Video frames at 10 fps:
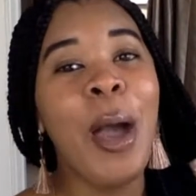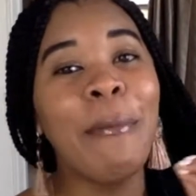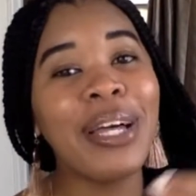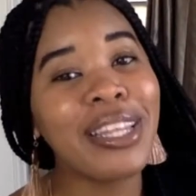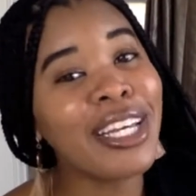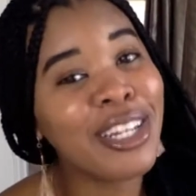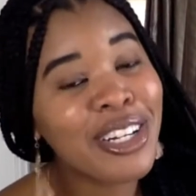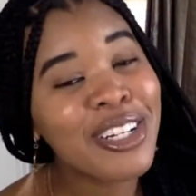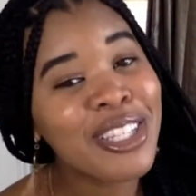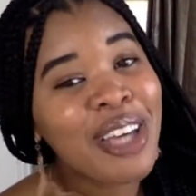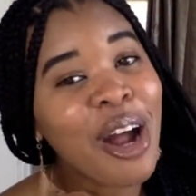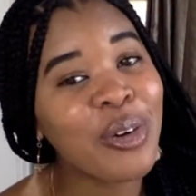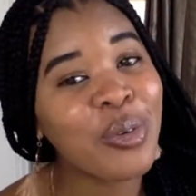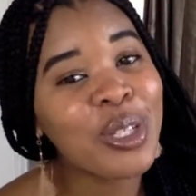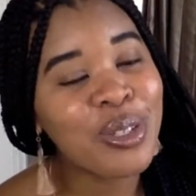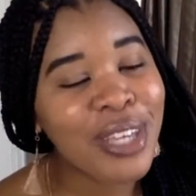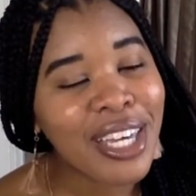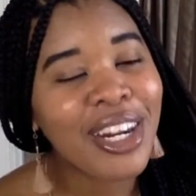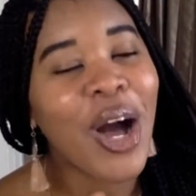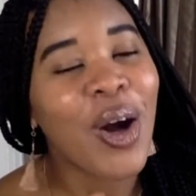But lenders are going to
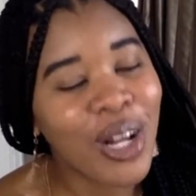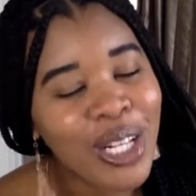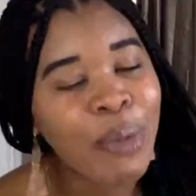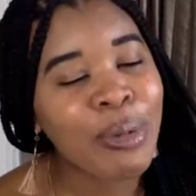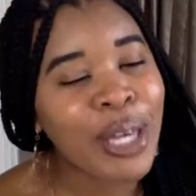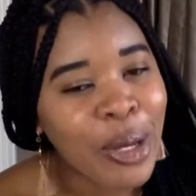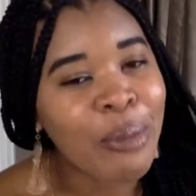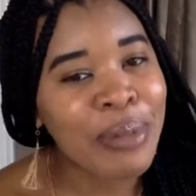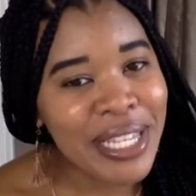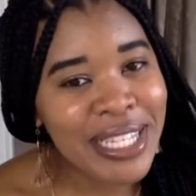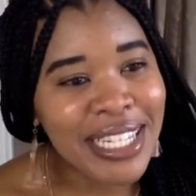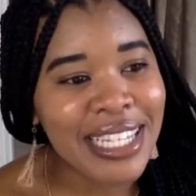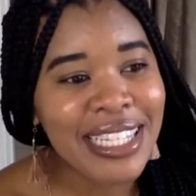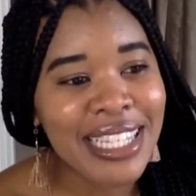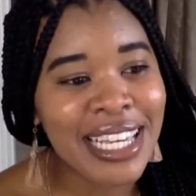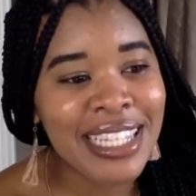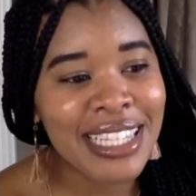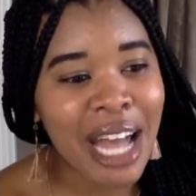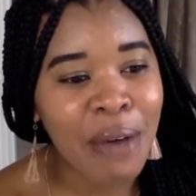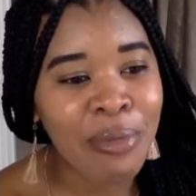get all up in your business. It's
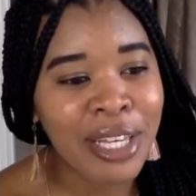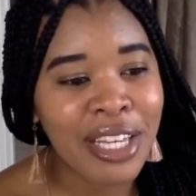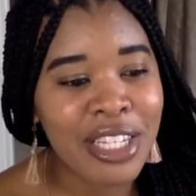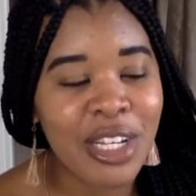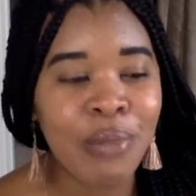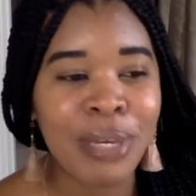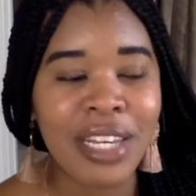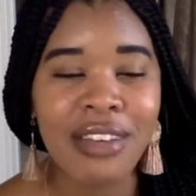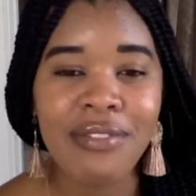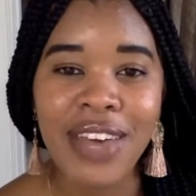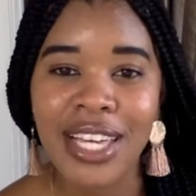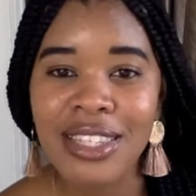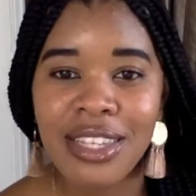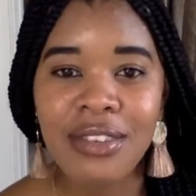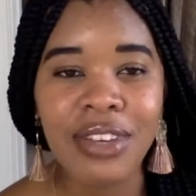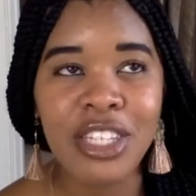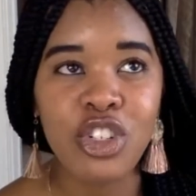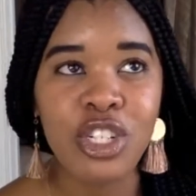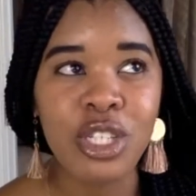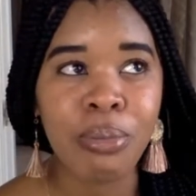not because they're being invasive. It's
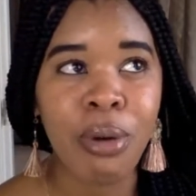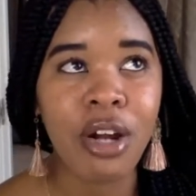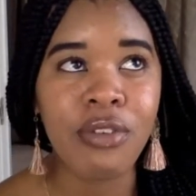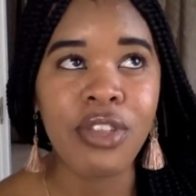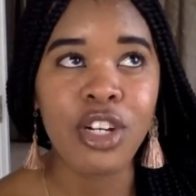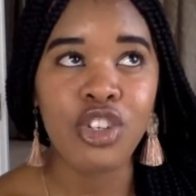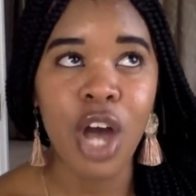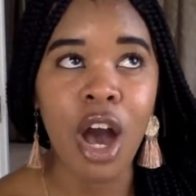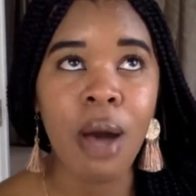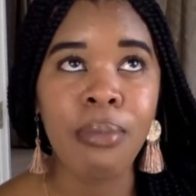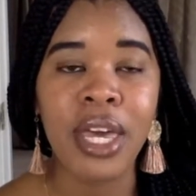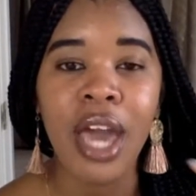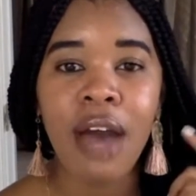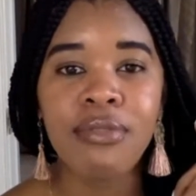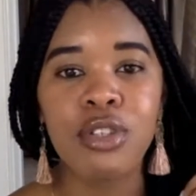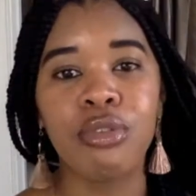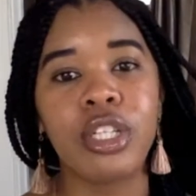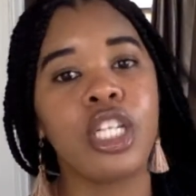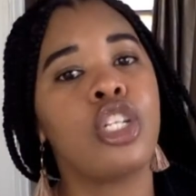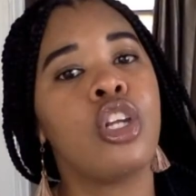just a part of their job. They have to
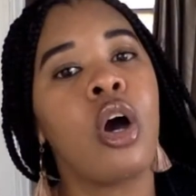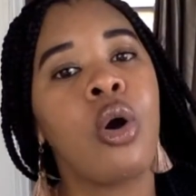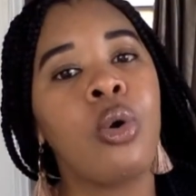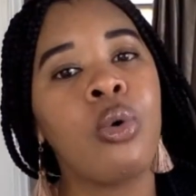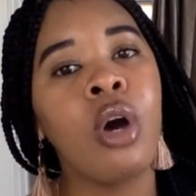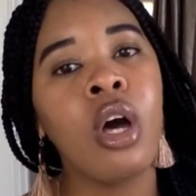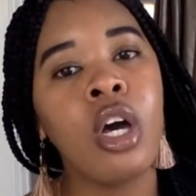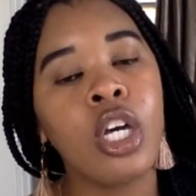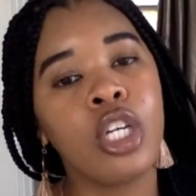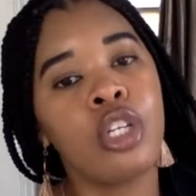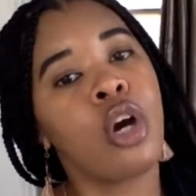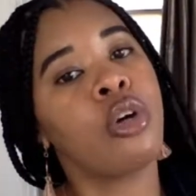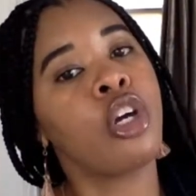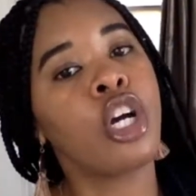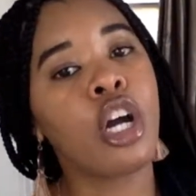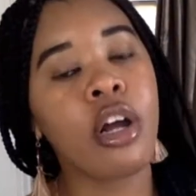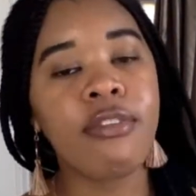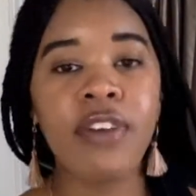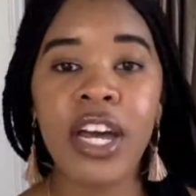really know, you know, your current